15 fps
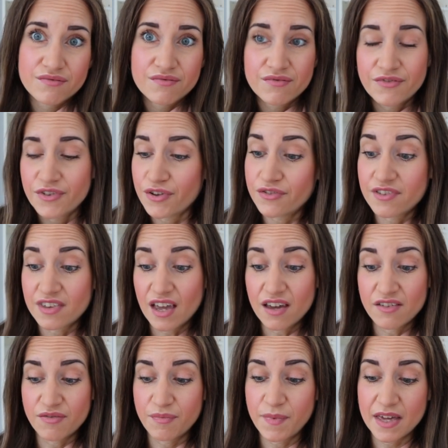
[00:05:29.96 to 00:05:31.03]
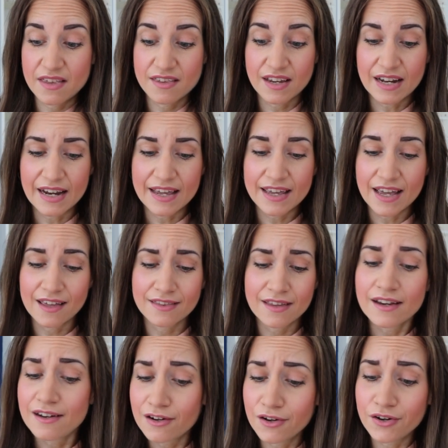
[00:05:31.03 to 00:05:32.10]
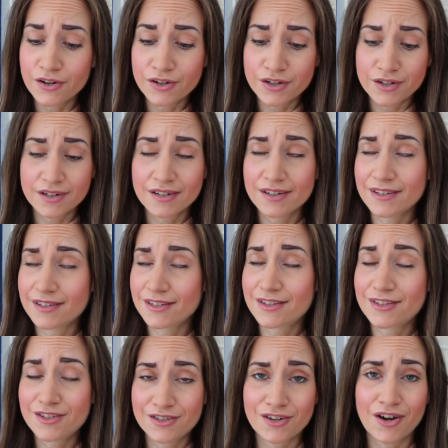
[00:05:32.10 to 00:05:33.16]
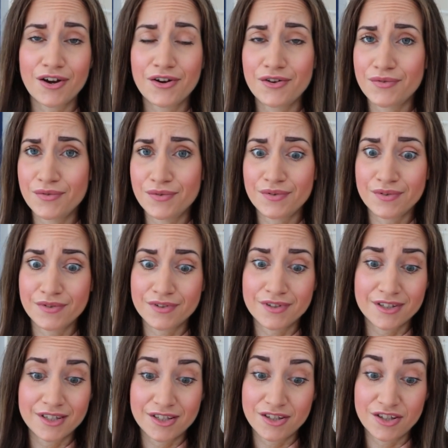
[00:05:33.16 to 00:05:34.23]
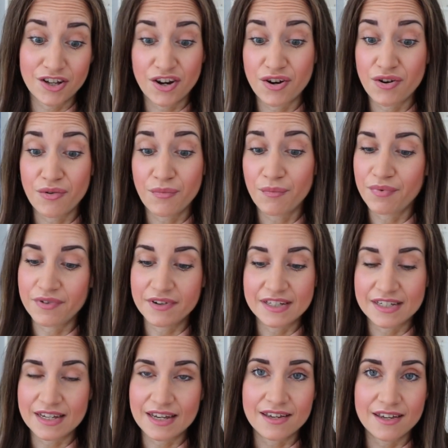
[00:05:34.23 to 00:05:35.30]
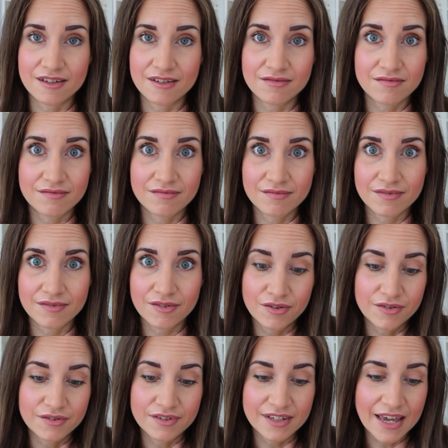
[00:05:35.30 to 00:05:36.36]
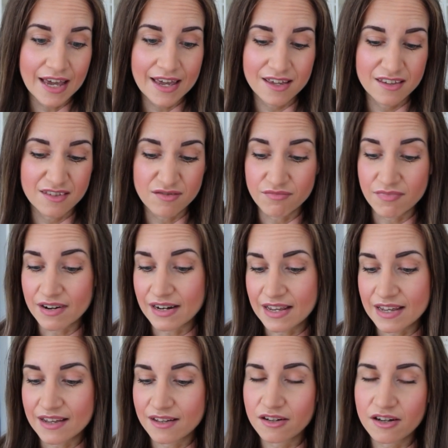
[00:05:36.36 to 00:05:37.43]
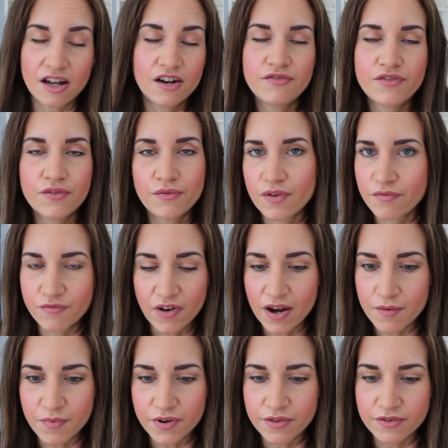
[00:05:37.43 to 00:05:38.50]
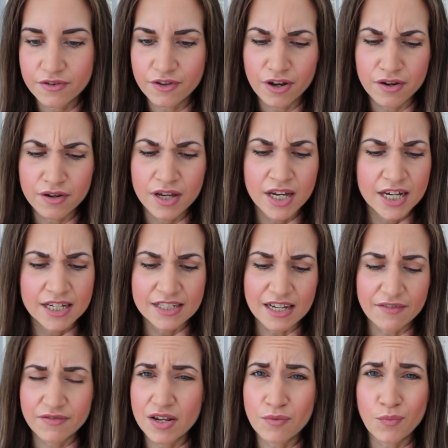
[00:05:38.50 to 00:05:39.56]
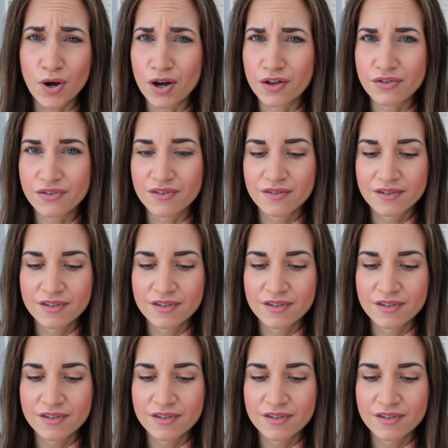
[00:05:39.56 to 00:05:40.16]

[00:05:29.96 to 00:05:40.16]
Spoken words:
food safe basically, and they look so pretty on cakes and really colourful and vibrant, so definitely worth